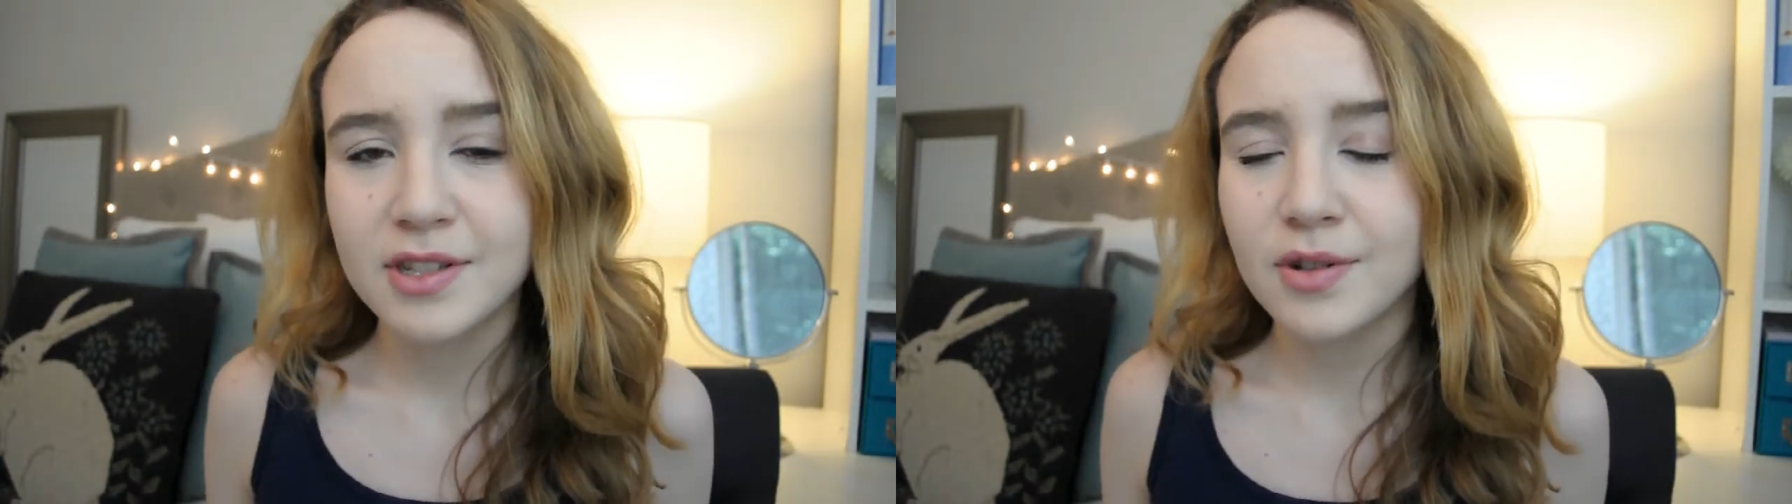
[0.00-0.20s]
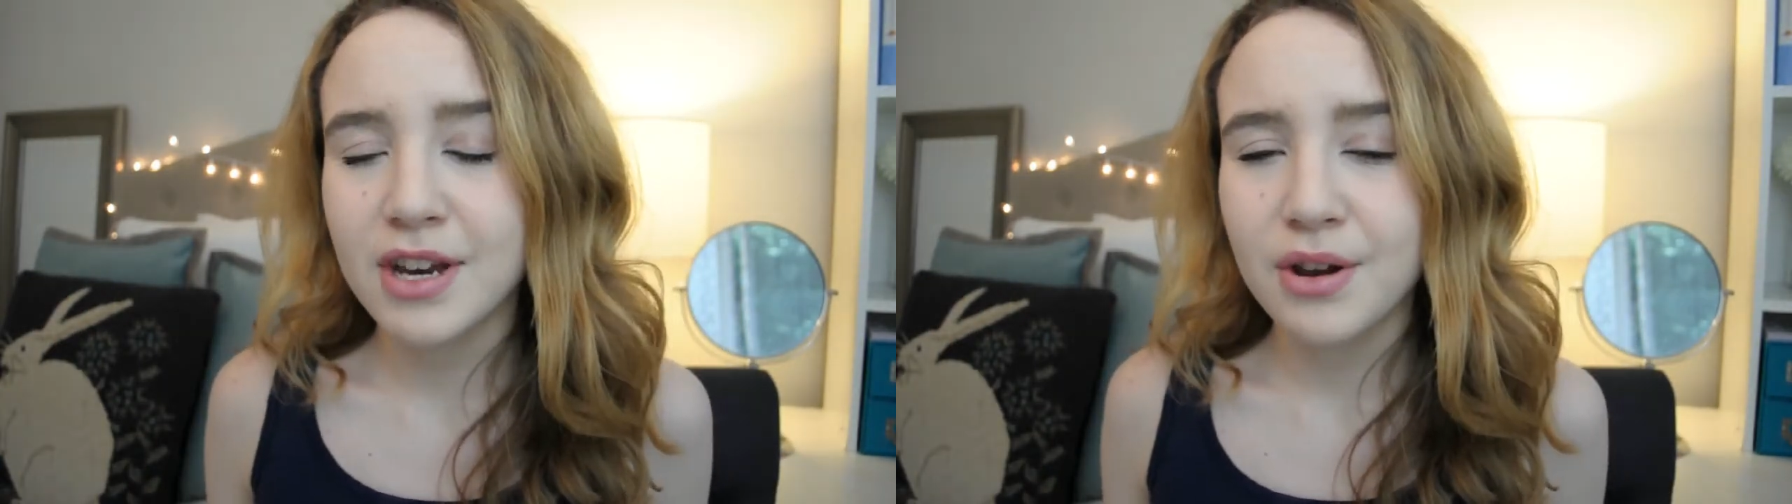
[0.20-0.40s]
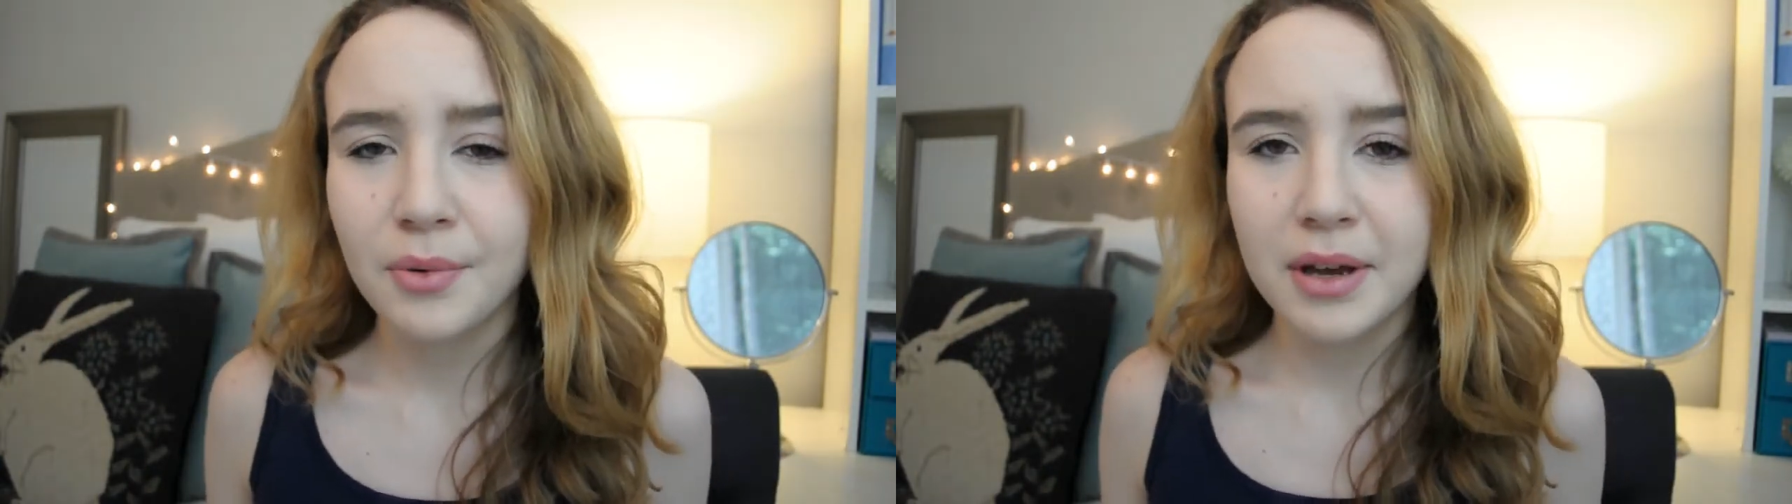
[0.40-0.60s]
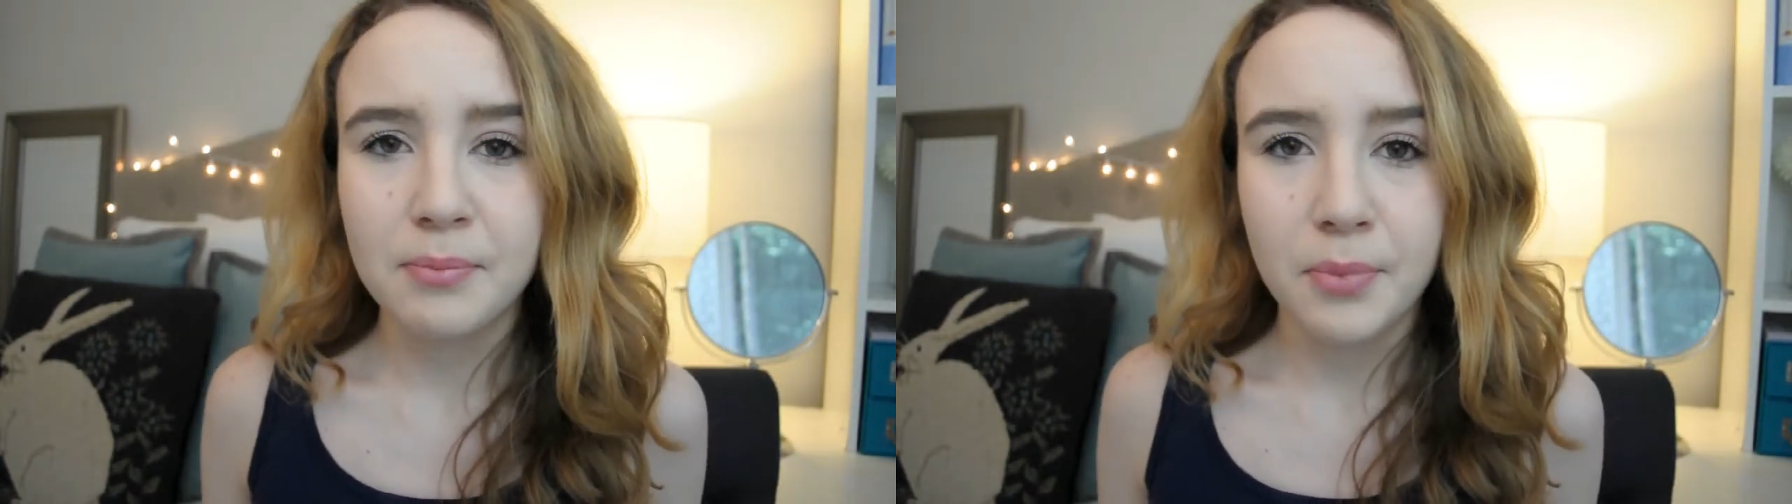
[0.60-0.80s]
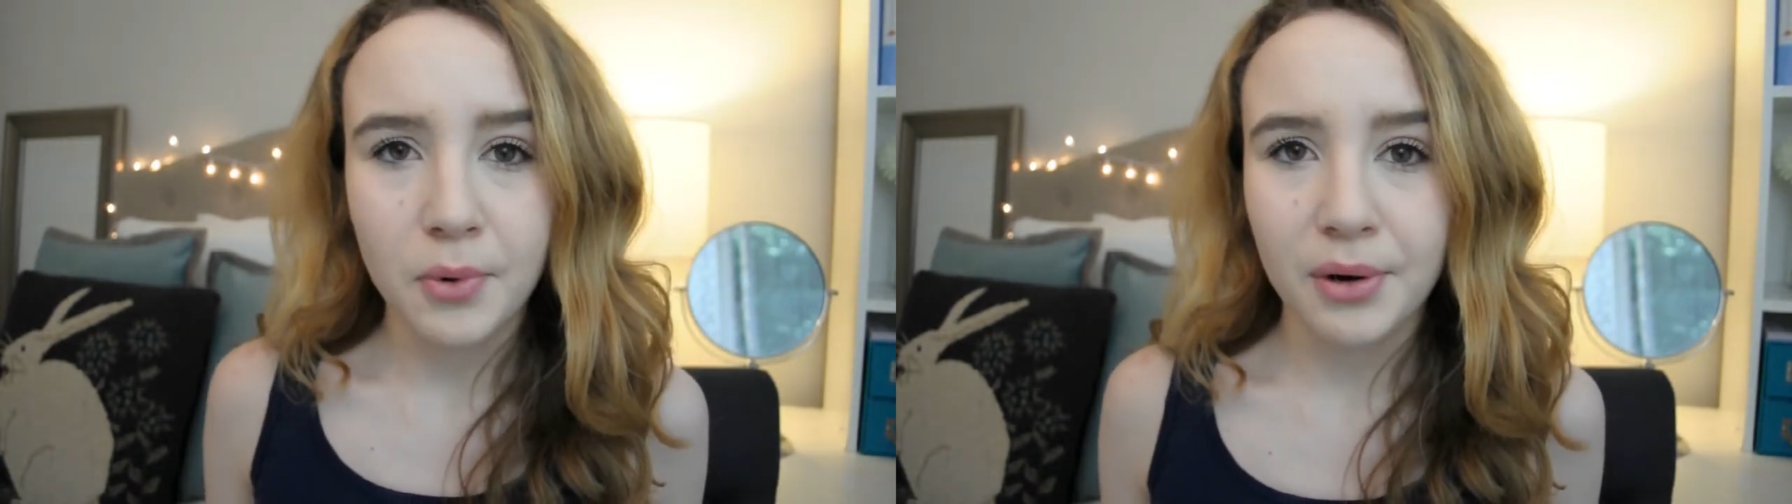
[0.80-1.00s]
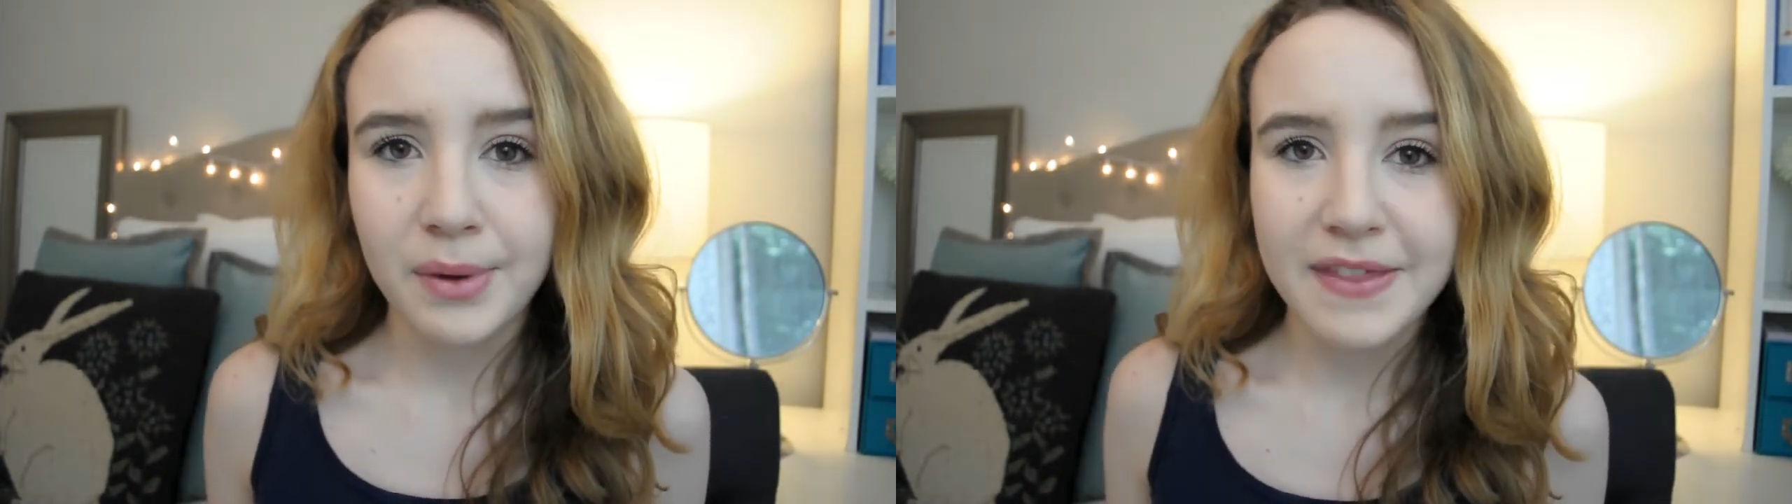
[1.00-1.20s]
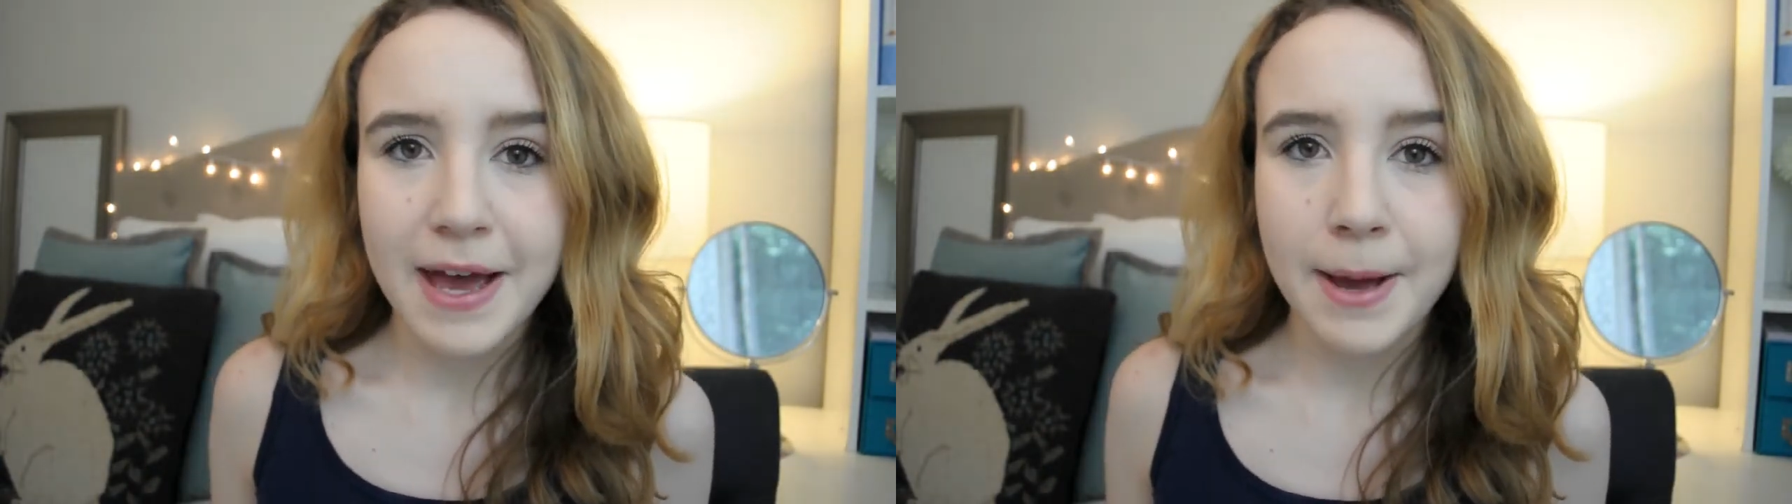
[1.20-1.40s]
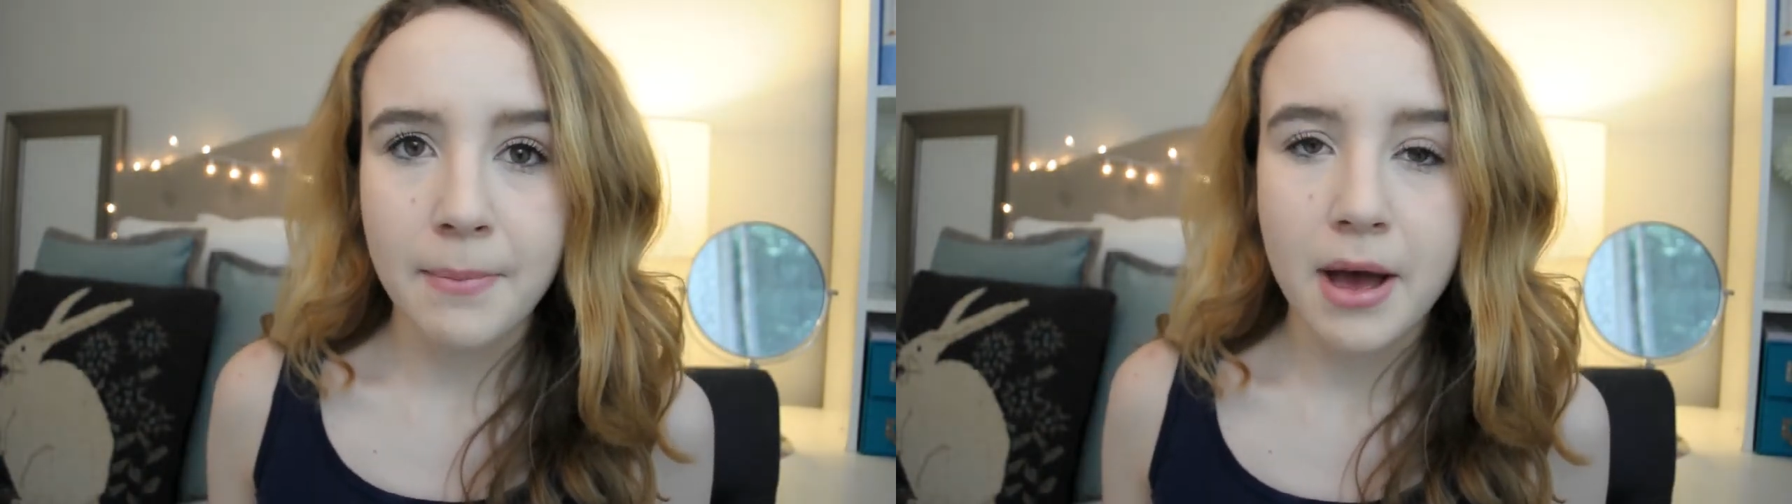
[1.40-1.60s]
so you don't get bored with
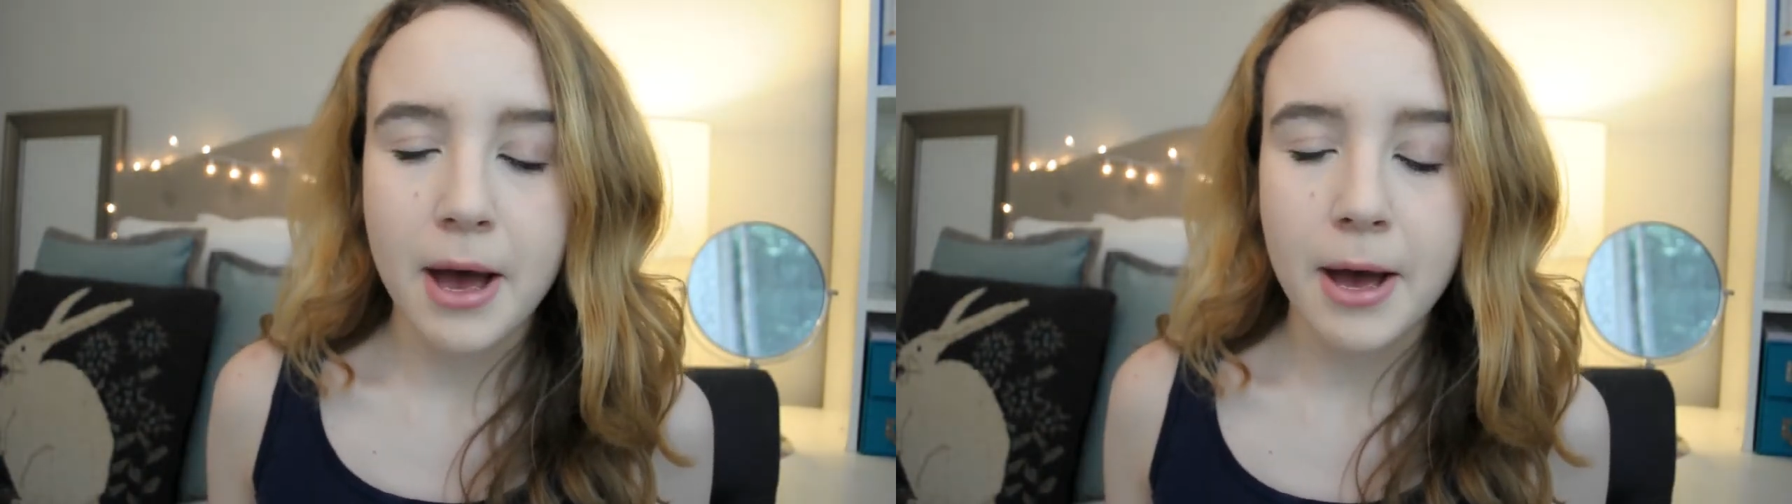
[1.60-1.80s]
them